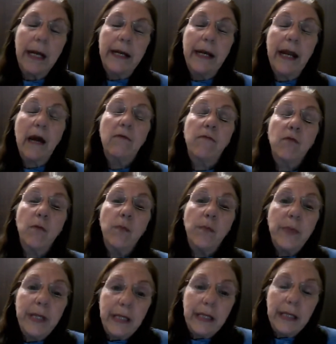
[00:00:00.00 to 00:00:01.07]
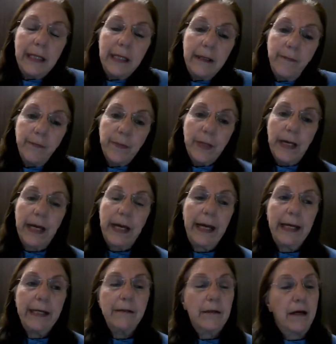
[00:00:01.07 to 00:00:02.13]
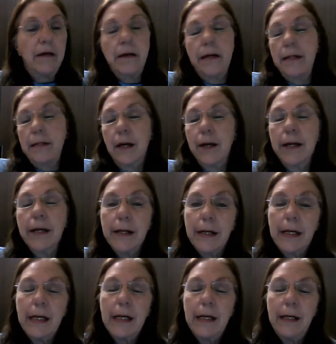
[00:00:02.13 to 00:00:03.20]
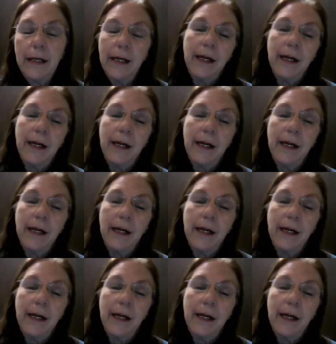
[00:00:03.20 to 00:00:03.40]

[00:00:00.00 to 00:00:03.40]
Now, for me, as a retiree,